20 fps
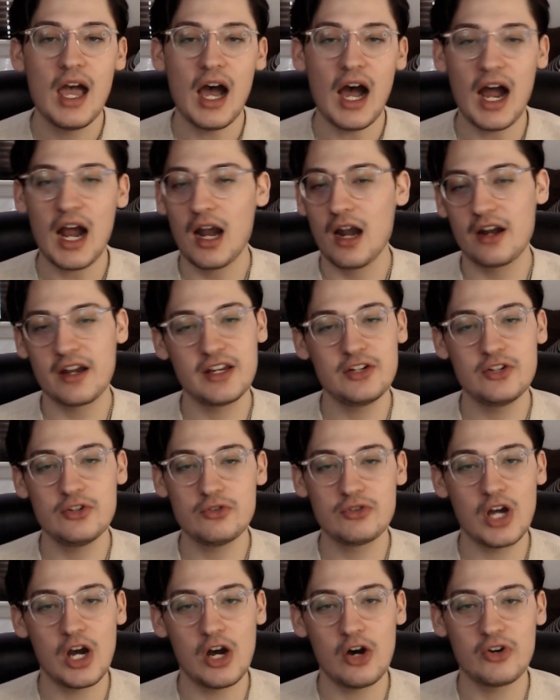I already
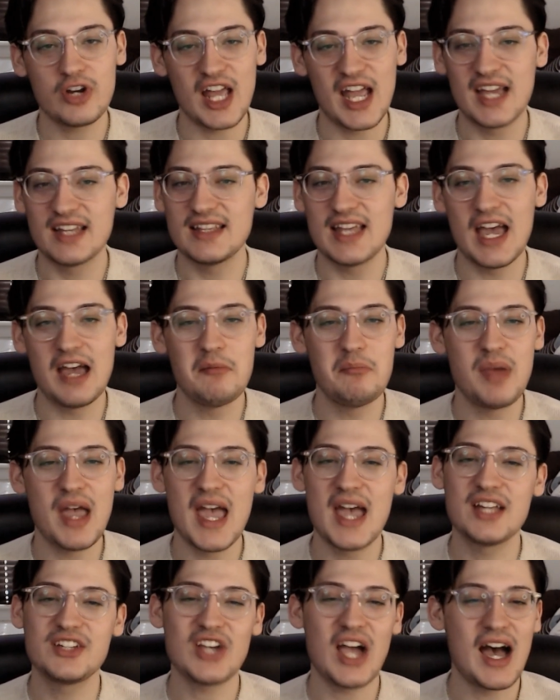knew Gon had that
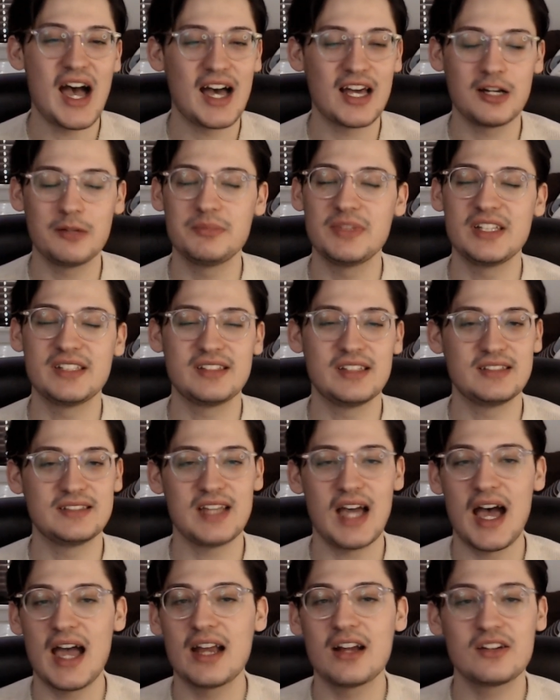badge on him this
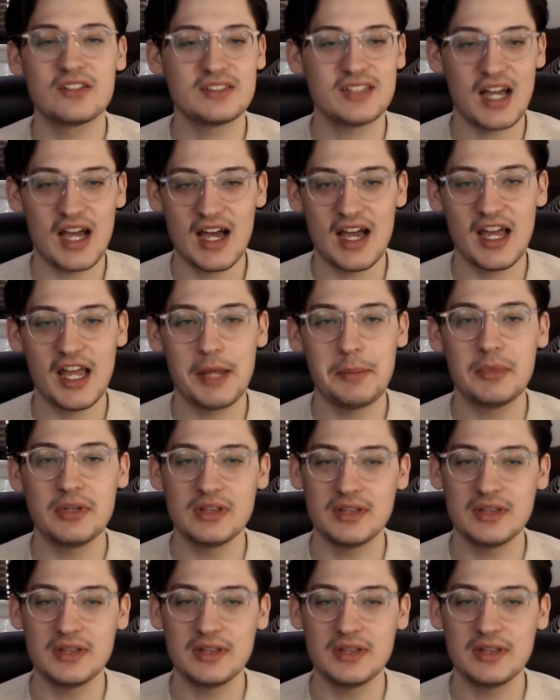entire time,